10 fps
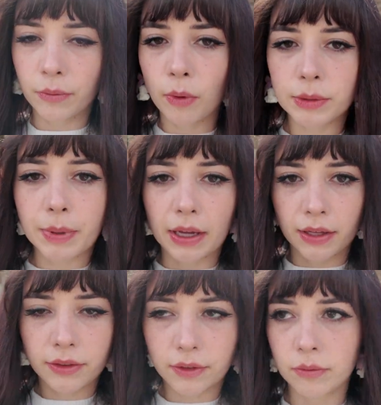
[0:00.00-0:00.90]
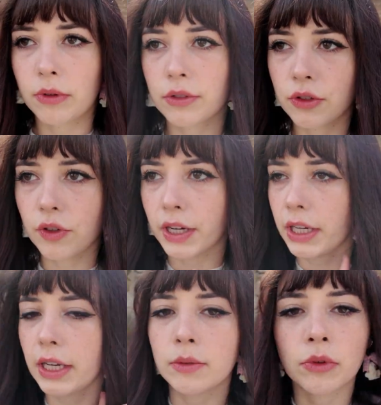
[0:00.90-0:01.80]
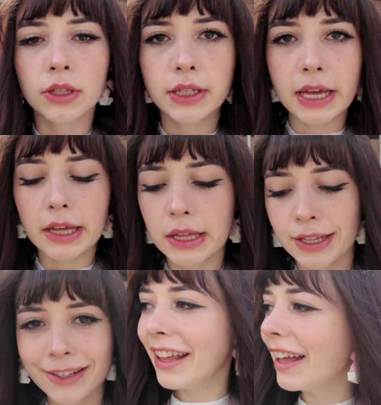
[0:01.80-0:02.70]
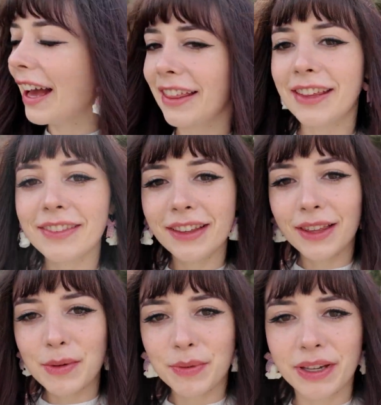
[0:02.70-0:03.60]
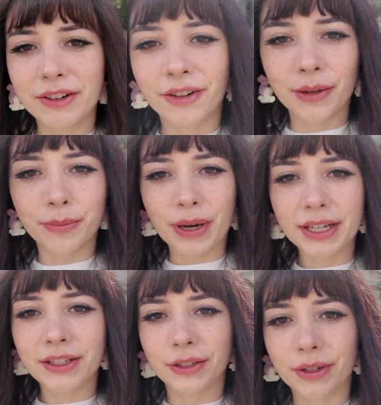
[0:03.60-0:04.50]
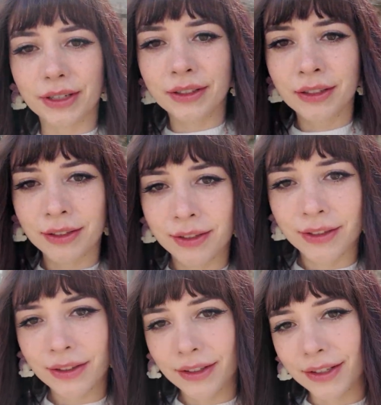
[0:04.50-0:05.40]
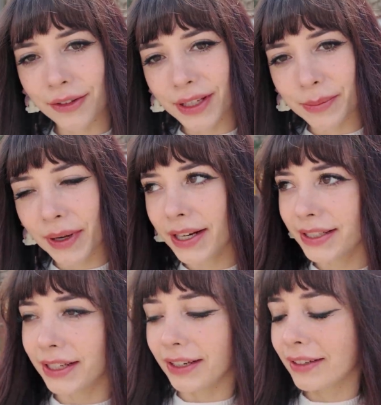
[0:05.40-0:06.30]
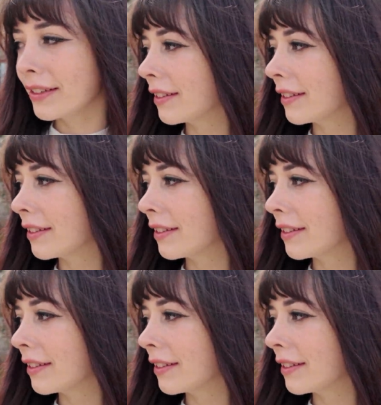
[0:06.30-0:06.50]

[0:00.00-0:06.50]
and what's path and what's tree and what's death. I think the other people here are on a bike tour. There's all these bikes here.